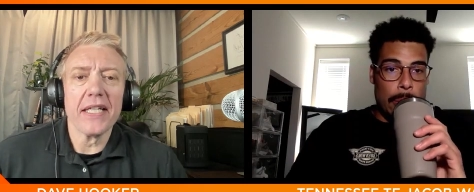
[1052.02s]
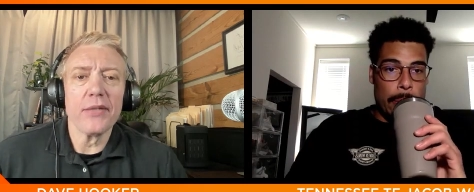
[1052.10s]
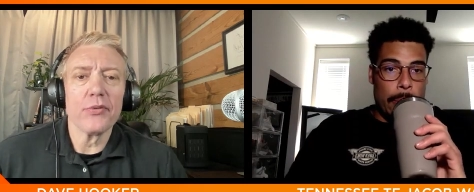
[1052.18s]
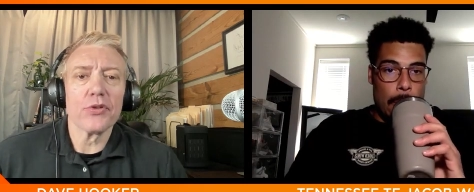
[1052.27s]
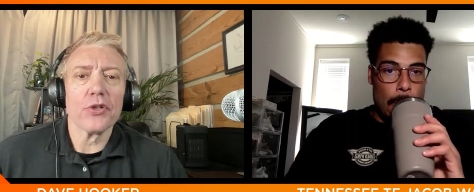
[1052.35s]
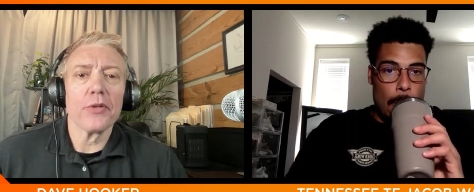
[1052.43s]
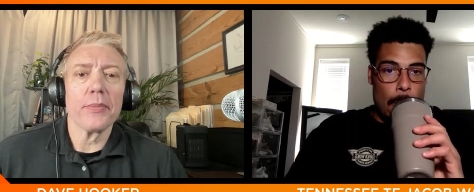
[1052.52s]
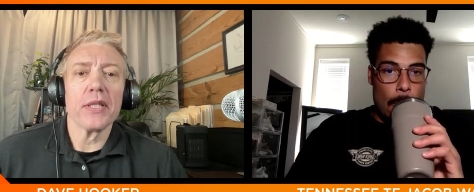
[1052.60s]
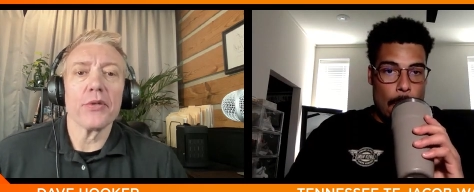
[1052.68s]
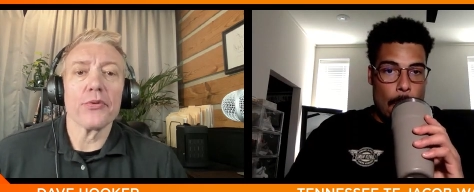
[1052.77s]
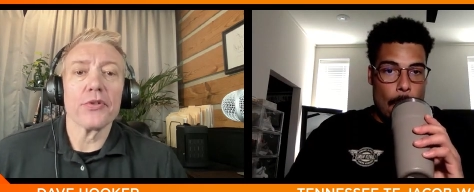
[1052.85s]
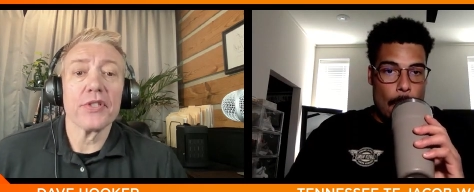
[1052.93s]
Speaker 1: As it
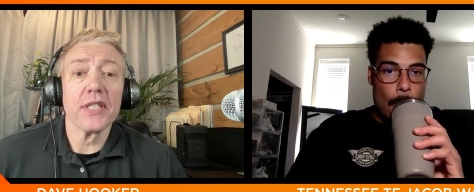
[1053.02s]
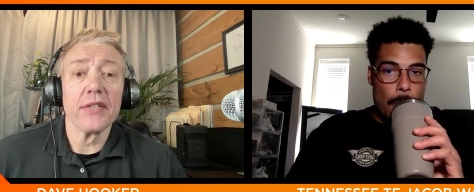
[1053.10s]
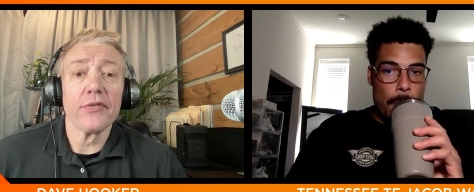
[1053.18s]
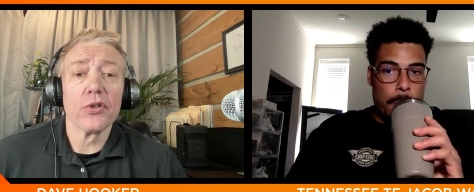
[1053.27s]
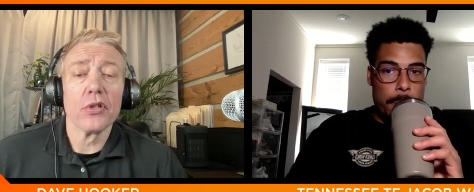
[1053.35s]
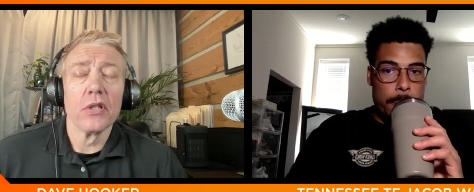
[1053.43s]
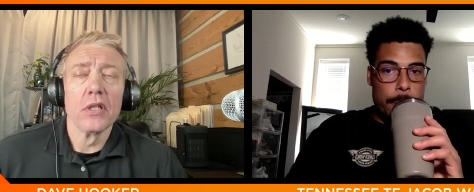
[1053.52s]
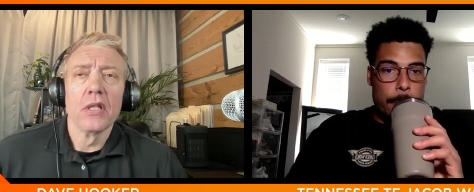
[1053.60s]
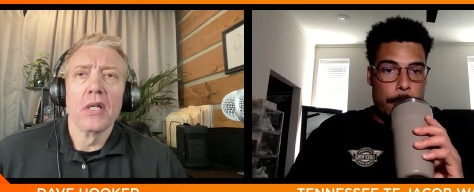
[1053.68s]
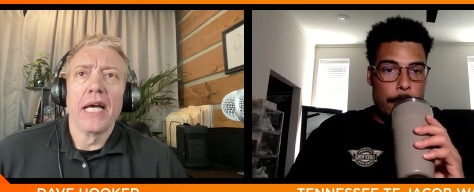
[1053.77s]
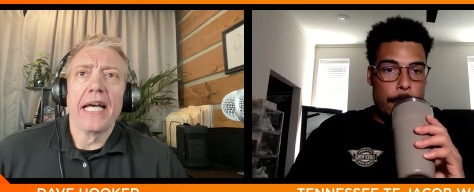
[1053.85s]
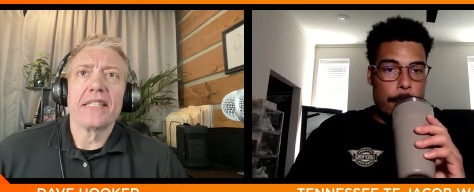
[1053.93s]
turns out, he
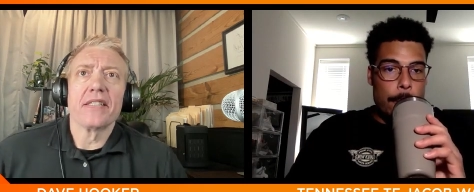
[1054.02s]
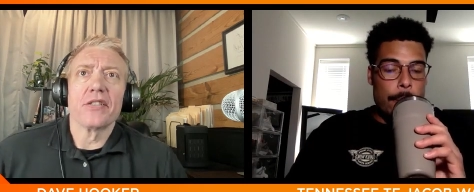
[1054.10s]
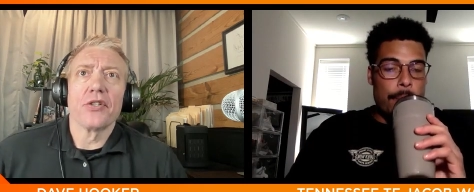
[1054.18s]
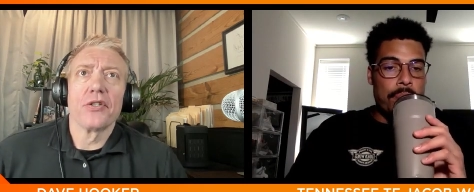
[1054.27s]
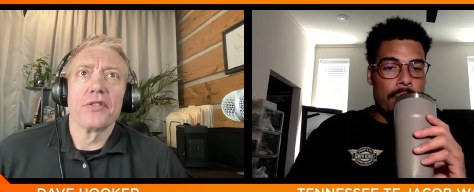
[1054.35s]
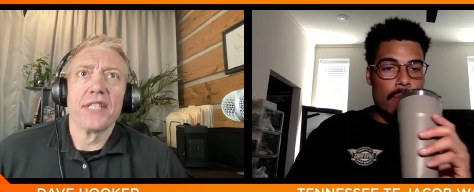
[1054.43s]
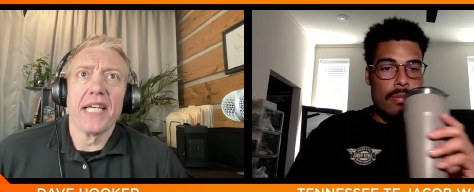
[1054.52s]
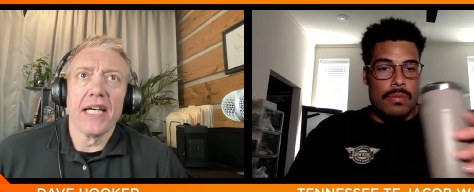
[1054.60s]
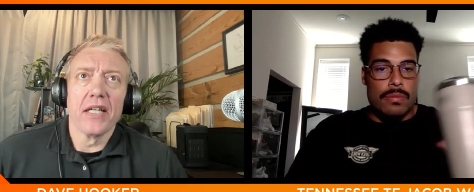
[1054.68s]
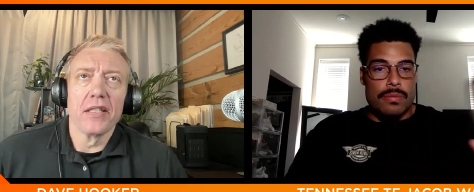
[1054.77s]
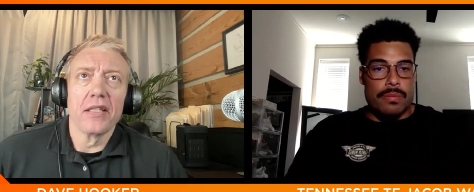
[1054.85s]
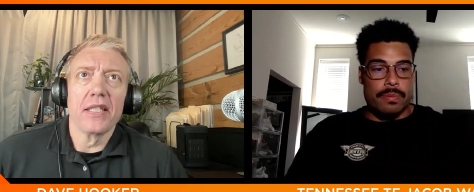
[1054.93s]
suffered injury, uh,